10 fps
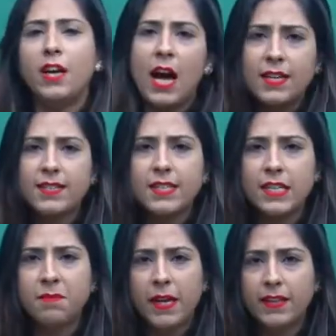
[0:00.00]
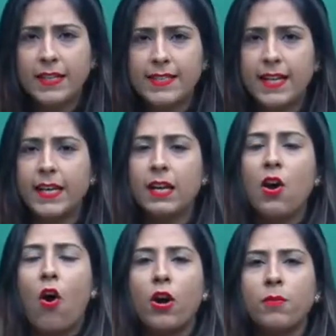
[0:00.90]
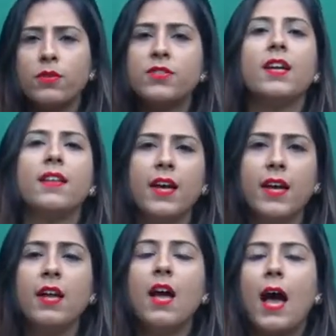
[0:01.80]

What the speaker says: are certain methods like hormones are there